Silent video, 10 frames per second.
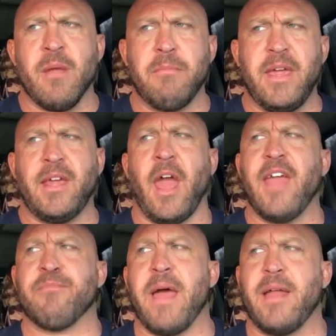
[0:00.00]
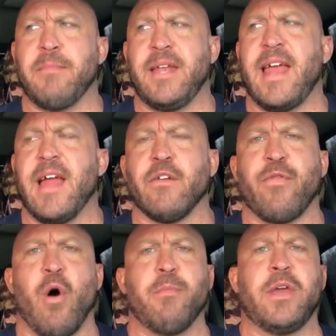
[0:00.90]
Me, caveman, me,
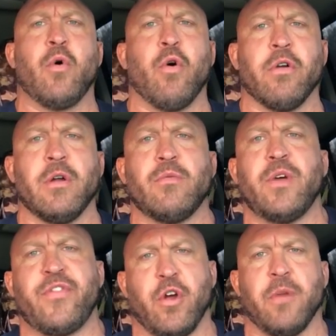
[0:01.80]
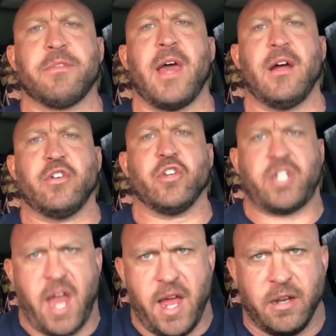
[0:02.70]
Neanderthal, me, order with terms I
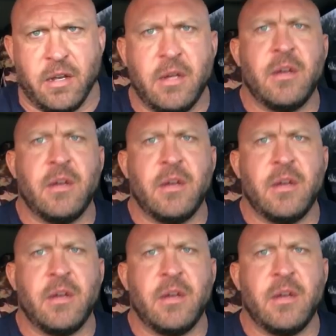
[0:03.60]
understand.